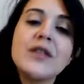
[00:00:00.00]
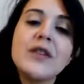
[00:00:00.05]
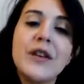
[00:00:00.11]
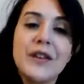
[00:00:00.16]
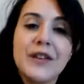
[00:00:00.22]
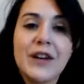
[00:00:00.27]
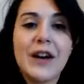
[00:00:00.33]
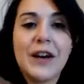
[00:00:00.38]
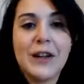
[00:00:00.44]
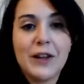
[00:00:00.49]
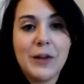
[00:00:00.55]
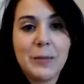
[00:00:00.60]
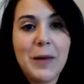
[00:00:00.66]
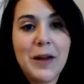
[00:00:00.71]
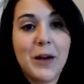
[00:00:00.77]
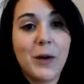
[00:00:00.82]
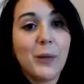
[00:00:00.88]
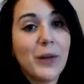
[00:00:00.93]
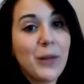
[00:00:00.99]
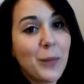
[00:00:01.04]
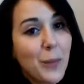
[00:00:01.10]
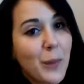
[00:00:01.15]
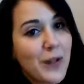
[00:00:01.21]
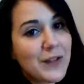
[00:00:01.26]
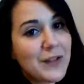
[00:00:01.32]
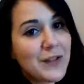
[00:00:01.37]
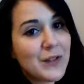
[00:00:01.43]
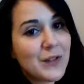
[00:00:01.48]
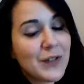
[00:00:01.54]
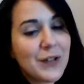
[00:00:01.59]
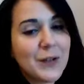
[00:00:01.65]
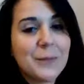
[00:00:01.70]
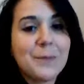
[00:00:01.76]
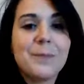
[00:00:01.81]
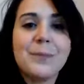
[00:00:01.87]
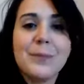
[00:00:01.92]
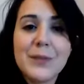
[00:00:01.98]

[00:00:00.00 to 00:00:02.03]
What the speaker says: entirely metal with 1 screw.